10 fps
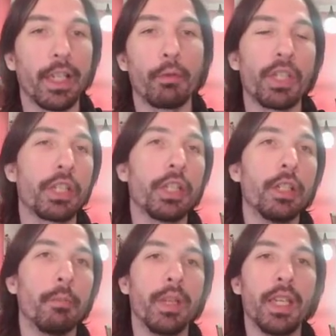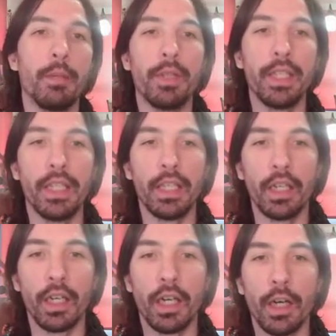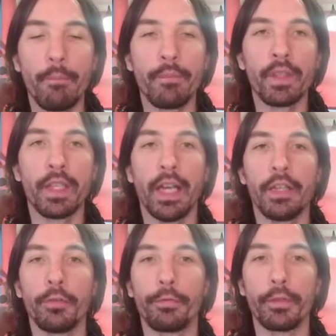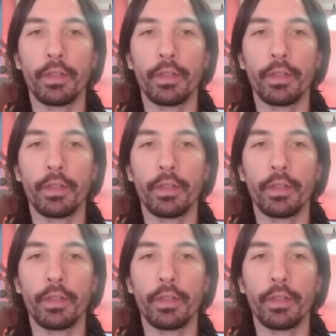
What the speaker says: which may be kind of